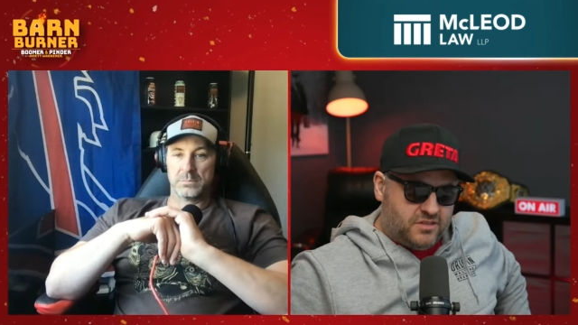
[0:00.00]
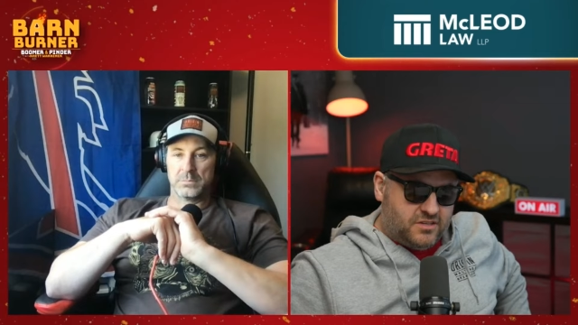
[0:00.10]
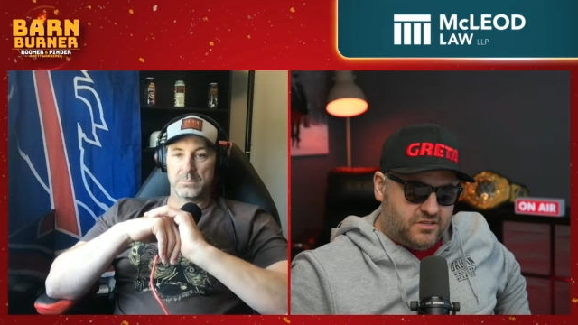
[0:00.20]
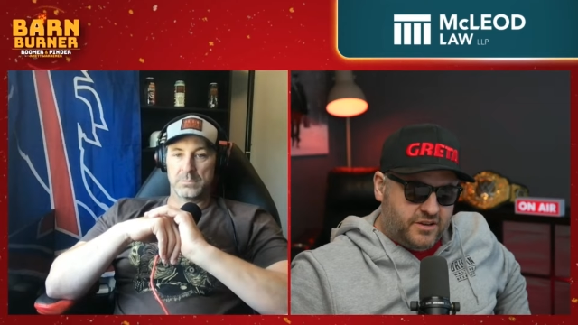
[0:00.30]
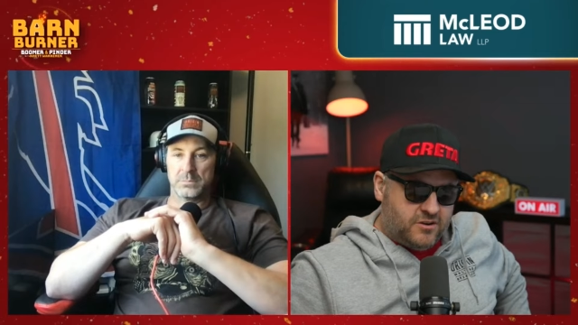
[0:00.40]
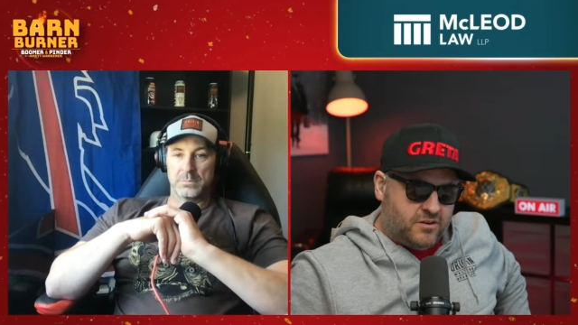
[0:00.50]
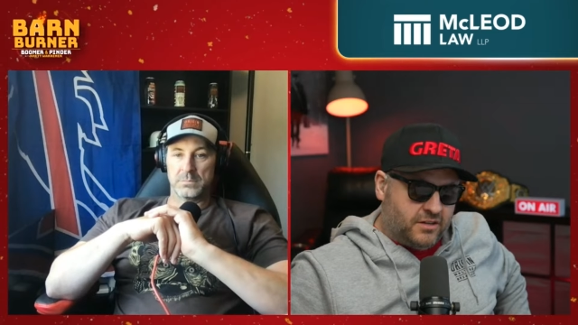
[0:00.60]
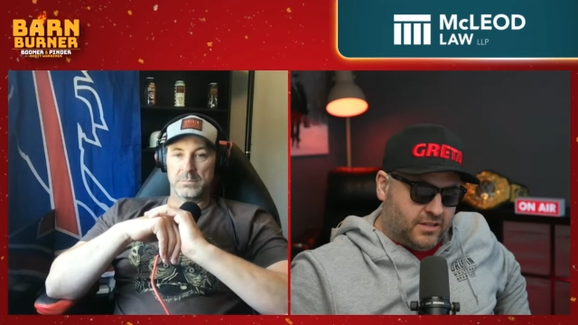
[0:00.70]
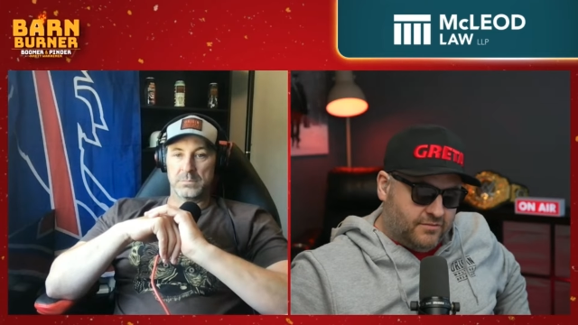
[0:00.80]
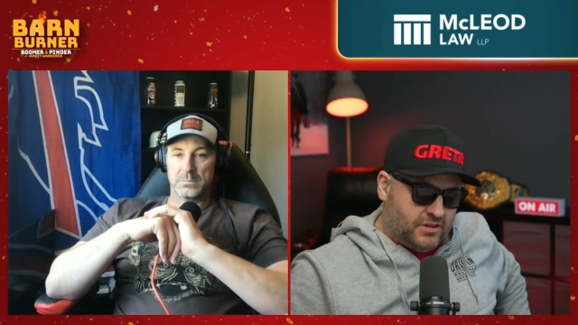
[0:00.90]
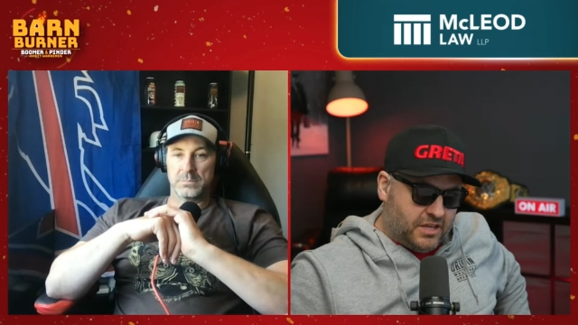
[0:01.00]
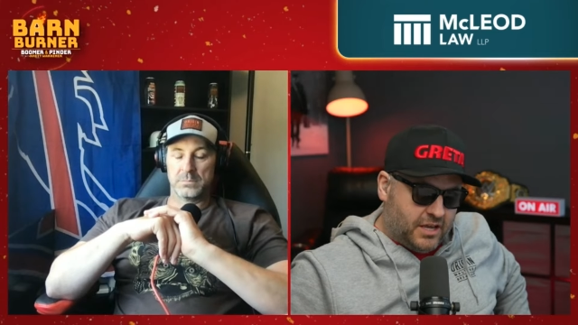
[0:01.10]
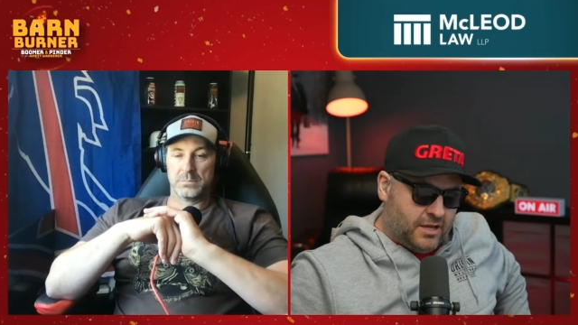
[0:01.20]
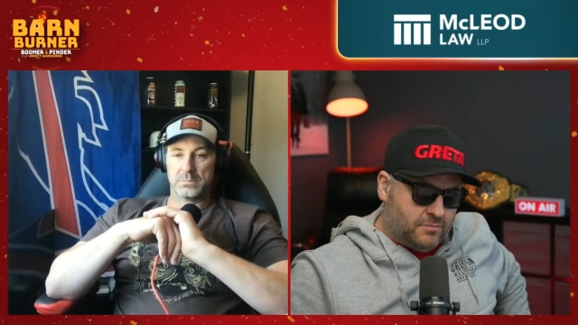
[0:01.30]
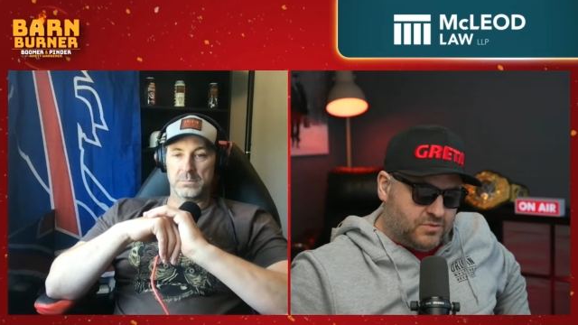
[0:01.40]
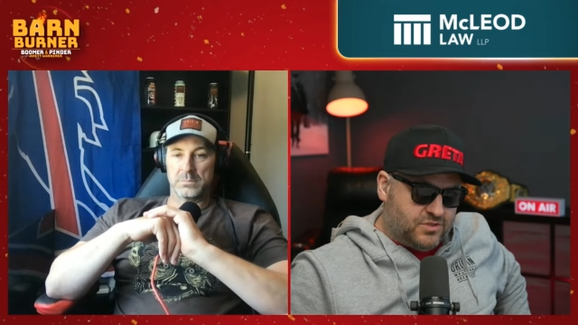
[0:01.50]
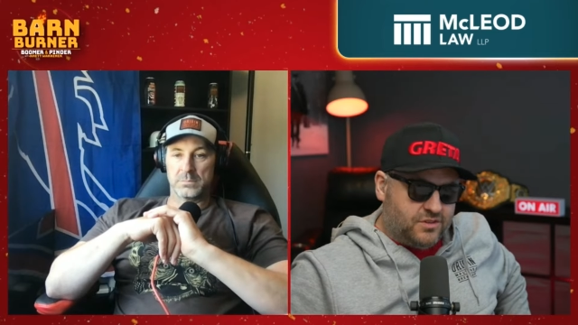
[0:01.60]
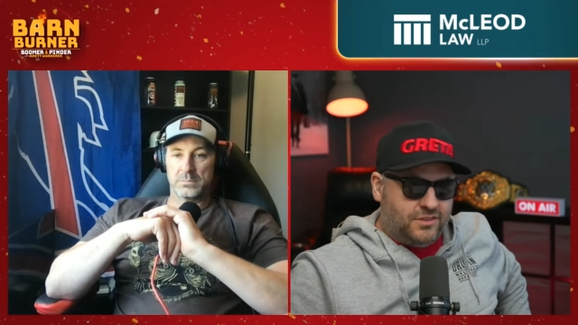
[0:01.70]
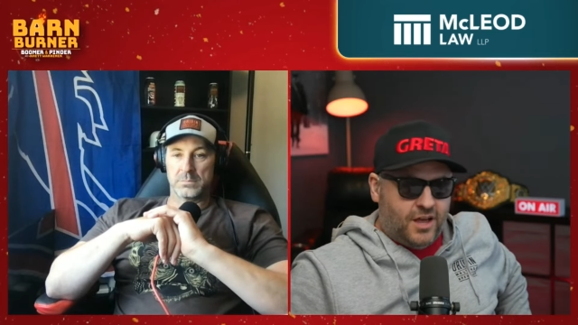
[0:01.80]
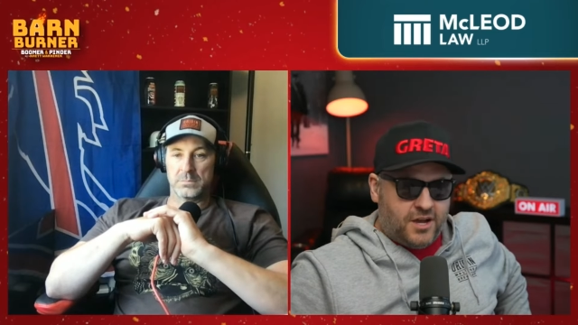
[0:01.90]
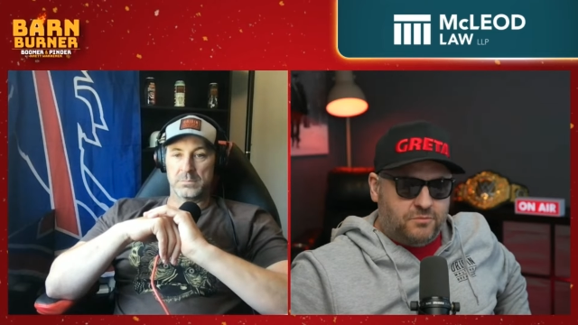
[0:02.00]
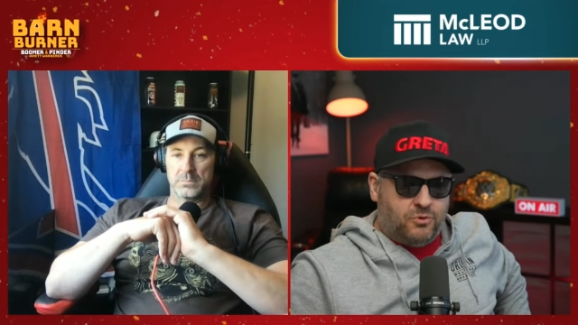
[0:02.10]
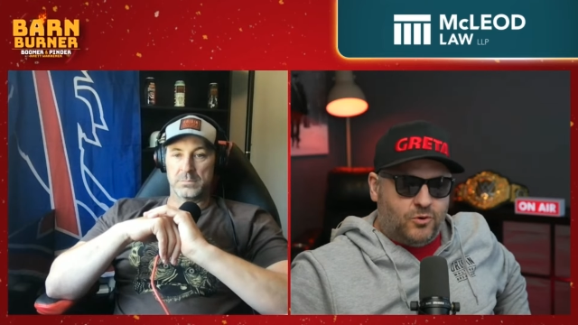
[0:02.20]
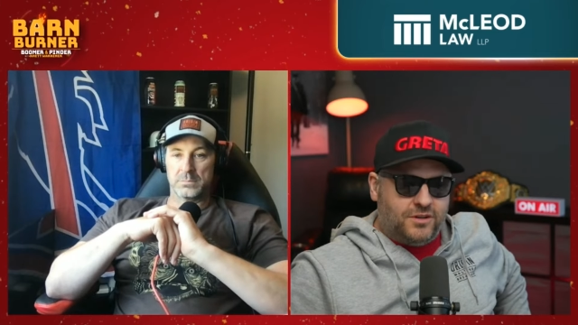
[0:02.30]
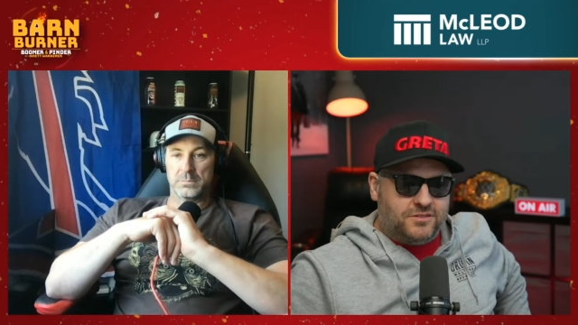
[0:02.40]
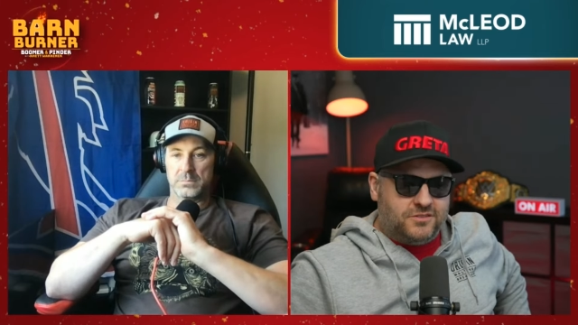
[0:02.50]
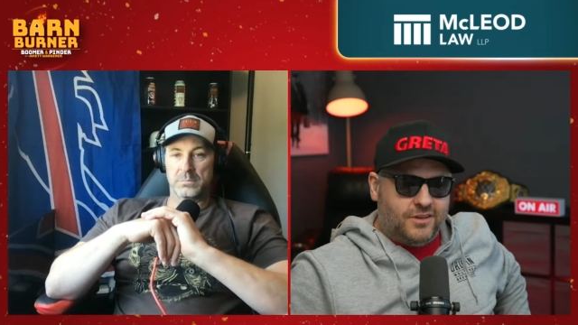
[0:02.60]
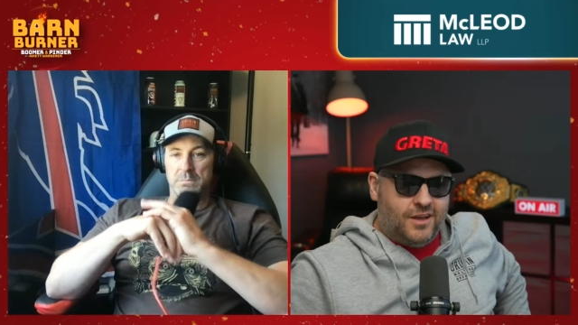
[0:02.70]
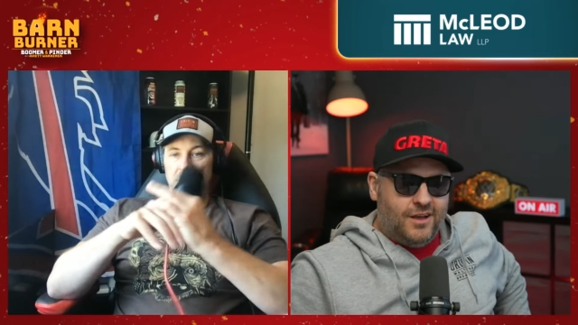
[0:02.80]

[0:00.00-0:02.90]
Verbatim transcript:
Speaker 1: This year, 11 games, 9 points.